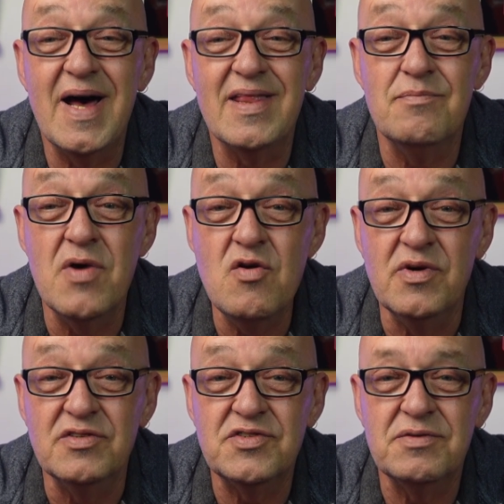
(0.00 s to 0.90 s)
at the
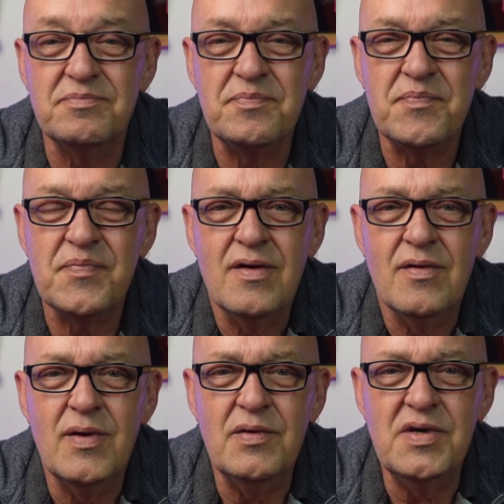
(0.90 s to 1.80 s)
moment?
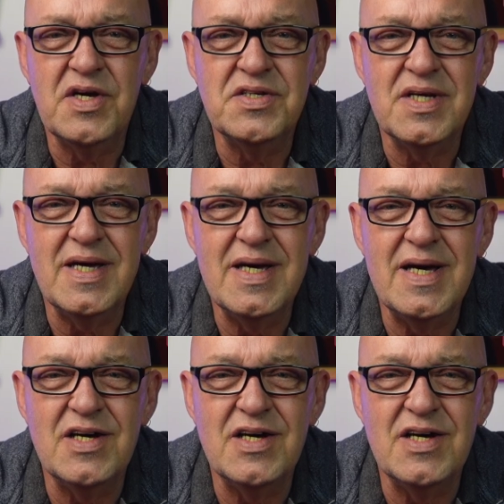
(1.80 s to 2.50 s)
Well, you can see here